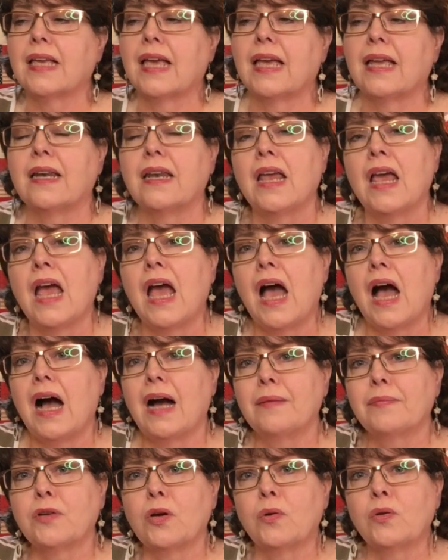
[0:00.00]
and
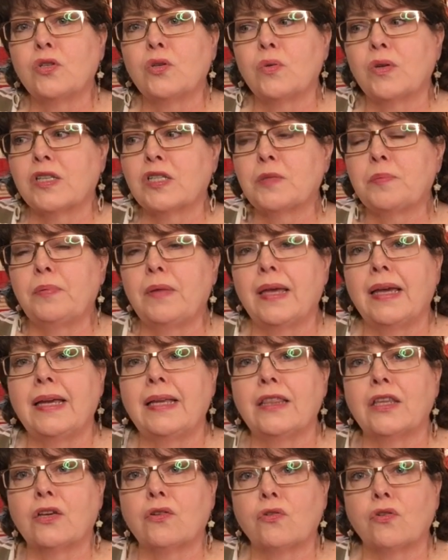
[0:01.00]
I'm going to
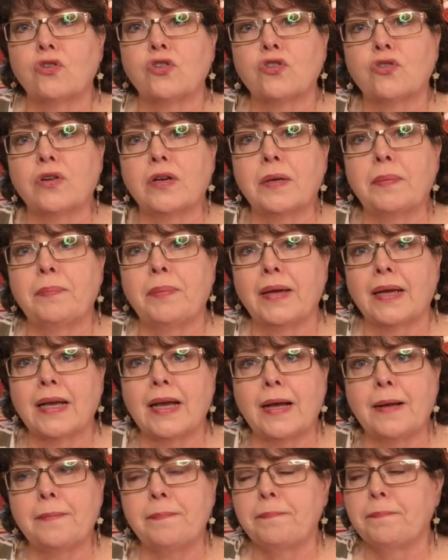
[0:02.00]
explain the grocery
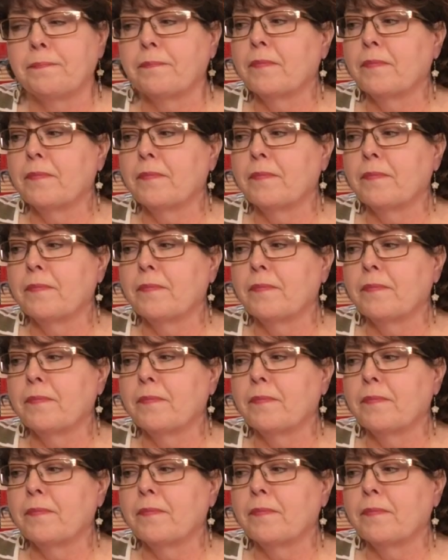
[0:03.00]
pickup